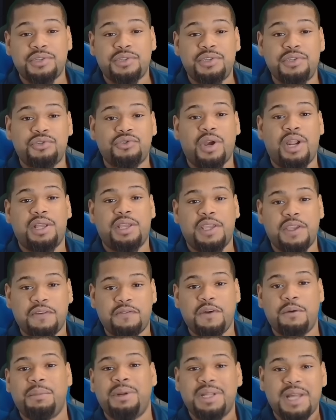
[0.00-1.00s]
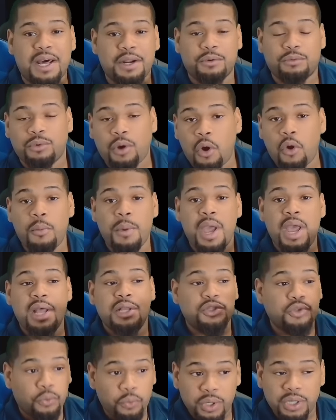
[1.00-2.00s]
He's trying to give him a lot of rope
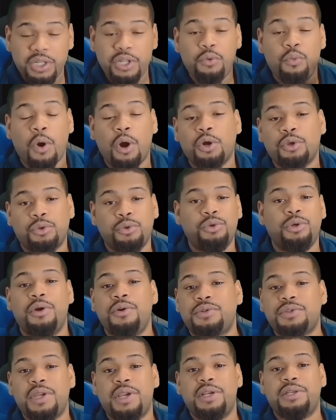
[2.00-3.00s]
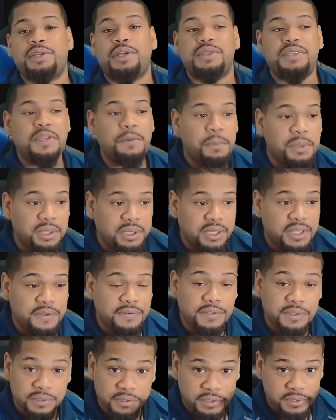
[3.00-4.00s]
to really work through those things because he believes
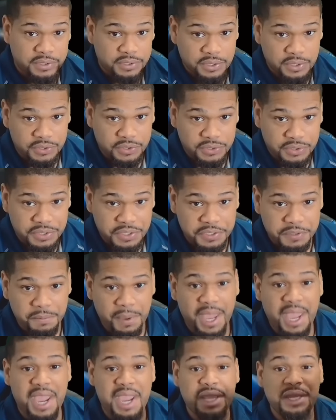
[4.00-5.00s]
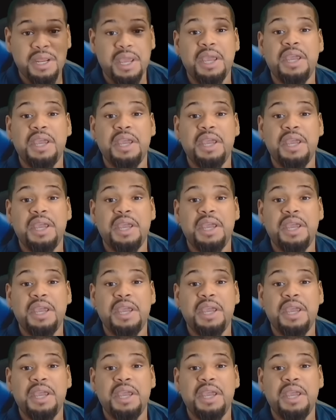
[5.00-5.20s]
in the decisions he's made.